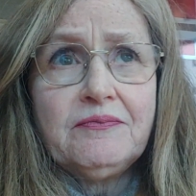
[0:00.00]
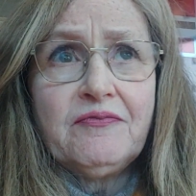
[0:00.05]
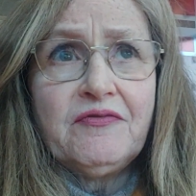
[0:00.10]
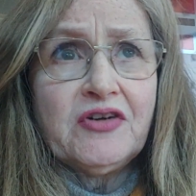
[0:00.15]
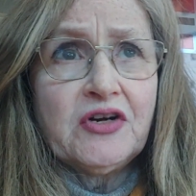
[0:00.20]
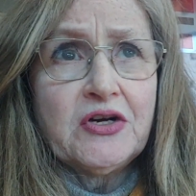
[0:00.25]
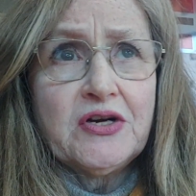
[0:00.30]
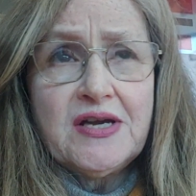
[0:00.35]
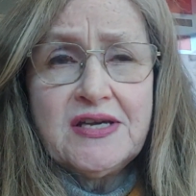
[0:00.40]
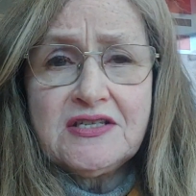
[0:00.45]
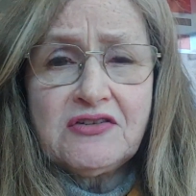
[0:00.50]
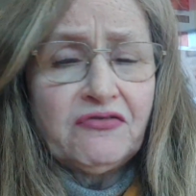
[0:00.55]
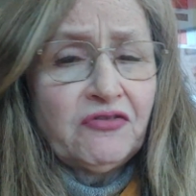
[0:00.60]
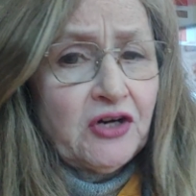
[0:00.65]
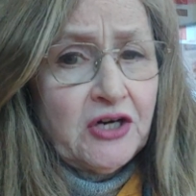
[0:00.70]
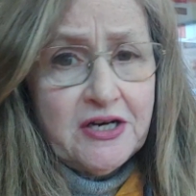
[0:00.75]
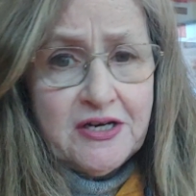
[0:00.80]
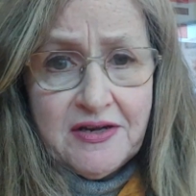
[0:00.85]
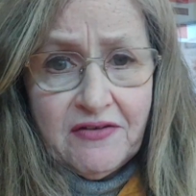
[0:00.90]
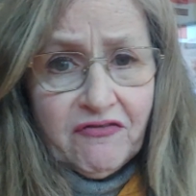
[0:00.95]
It's
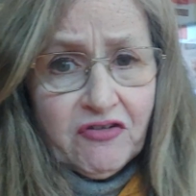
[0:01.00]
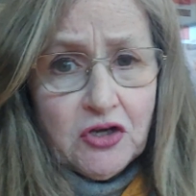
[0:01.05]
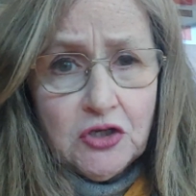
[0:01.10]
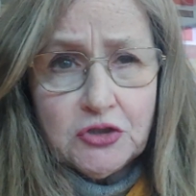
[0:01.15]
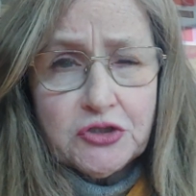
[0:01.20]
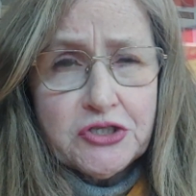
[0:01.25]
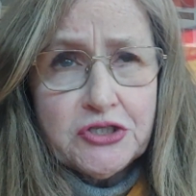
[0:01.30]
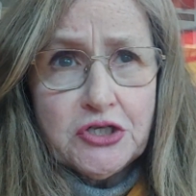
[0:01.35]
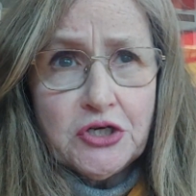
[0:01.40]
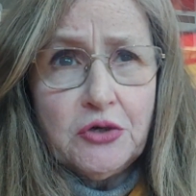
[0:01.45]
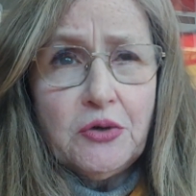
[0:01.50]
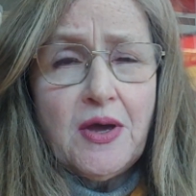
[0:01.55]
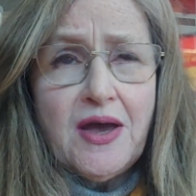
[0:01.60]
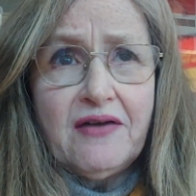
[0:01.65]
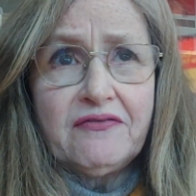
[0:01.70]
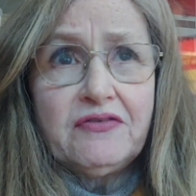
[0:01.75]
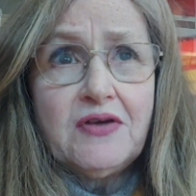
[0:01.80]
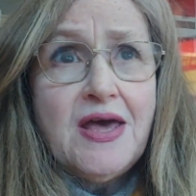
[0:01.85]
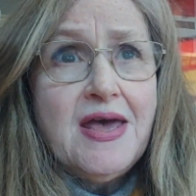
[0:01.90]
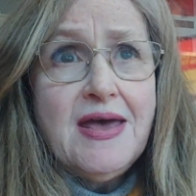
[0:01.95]
very difficult to
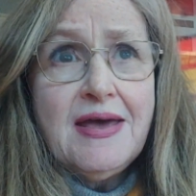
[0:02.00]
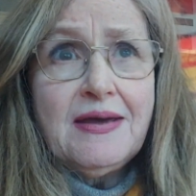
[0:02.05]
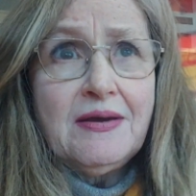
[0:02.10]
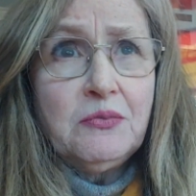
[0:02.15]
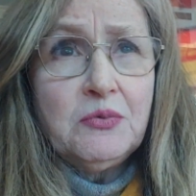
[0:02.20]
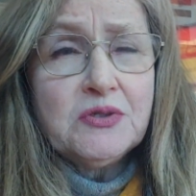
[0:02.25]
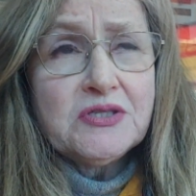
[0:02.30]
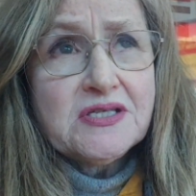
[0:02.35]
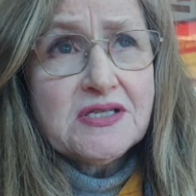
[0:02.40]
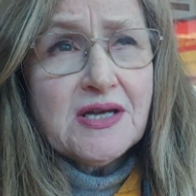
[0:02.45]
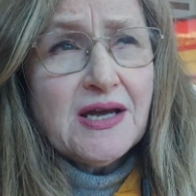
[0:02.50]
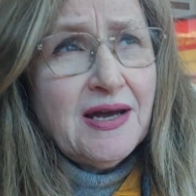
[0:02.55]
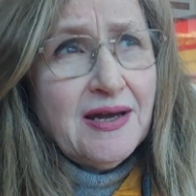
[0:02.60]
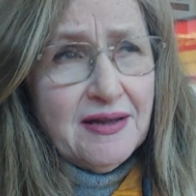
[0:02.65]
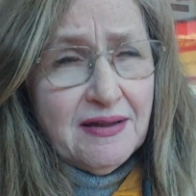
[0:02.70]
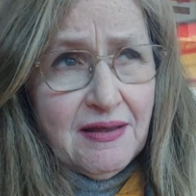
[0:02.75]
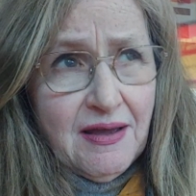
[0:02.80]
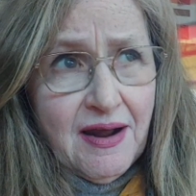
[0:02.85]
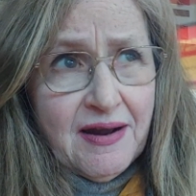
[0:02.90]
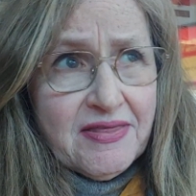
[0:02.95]
do. It was
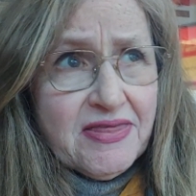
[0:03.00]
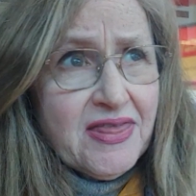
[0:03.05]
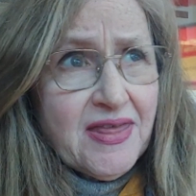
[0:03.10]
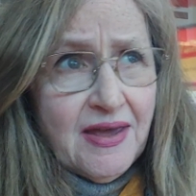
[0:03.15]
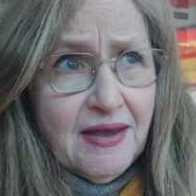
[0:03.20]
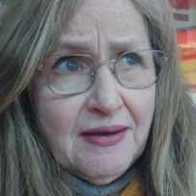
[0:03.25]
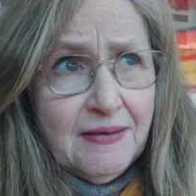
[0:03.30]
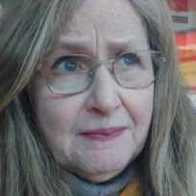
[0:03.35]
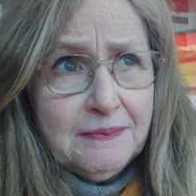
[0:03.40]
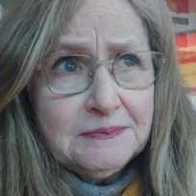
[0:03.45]
I think